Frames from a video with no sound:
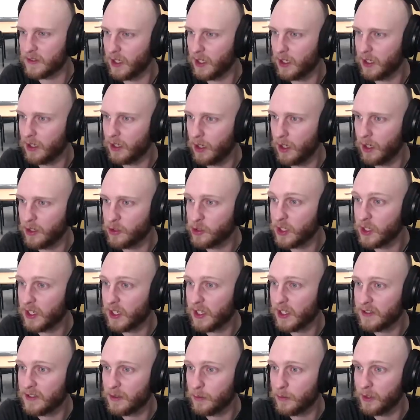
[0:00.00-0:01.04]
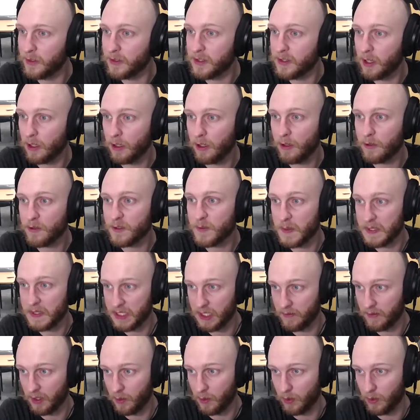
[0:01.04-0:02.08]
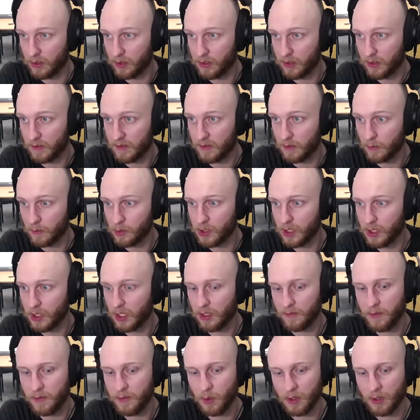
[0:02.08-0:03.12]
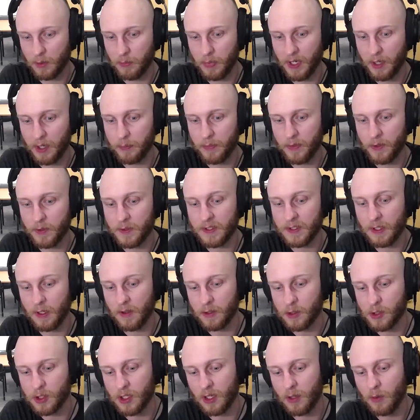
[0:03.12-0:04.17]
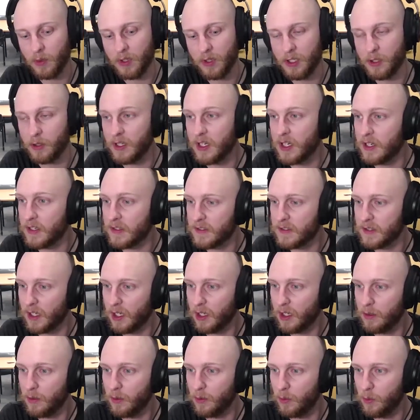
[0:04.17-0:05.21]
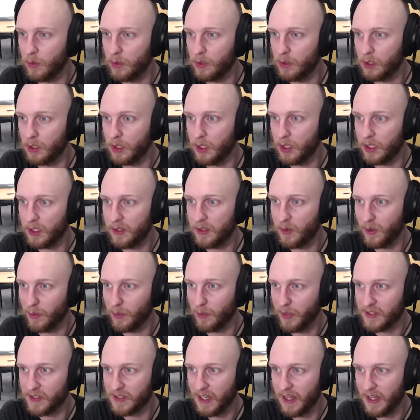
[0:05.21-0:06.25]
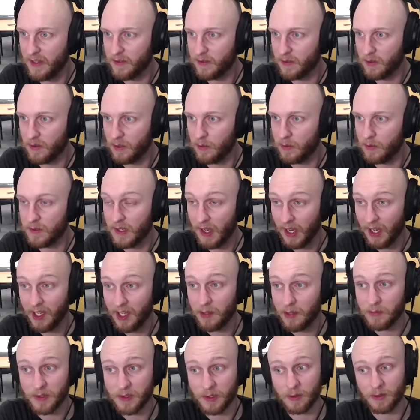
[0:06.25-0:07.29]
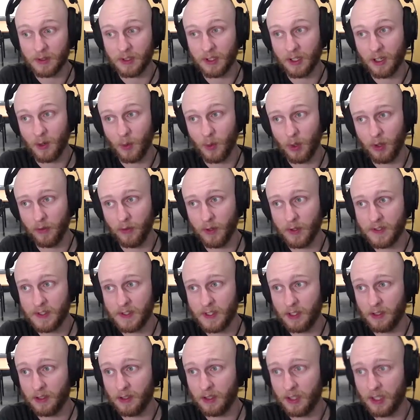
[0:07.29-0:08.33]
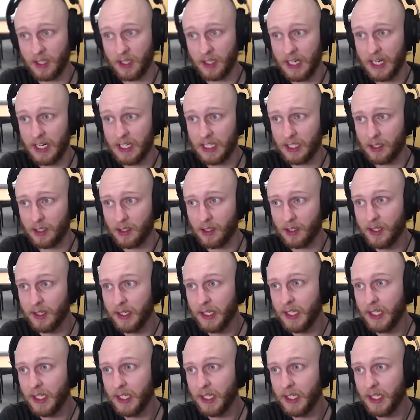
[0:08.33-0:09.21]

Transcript: like Jack had some Ontario specific questions. So Jack, if you want to pop those into the chat when you get a second, we'll do our best to answer those. I am certainly not well versed in Canadian